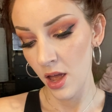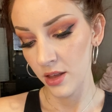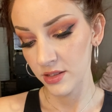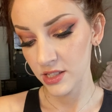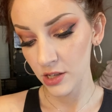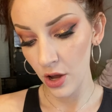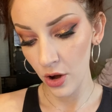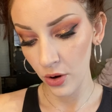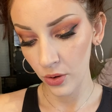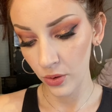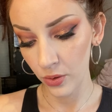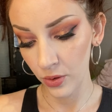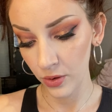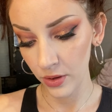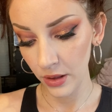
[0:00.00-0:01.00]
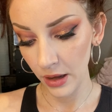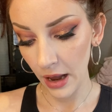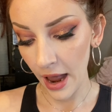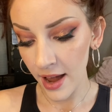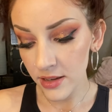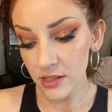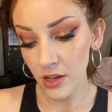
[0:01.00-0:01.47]
So
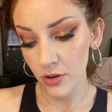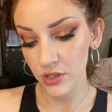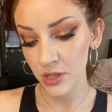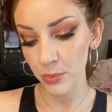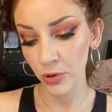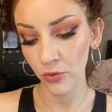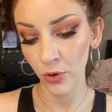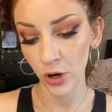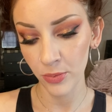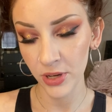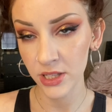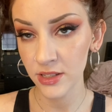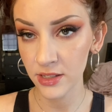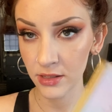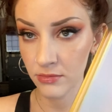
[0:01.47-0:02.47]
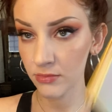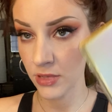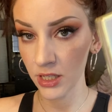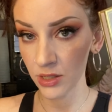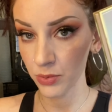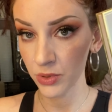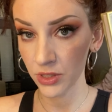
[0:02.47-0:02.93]
as goes the performance,
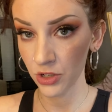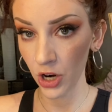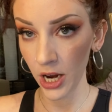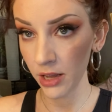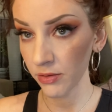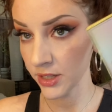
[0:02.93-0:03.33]
this was great.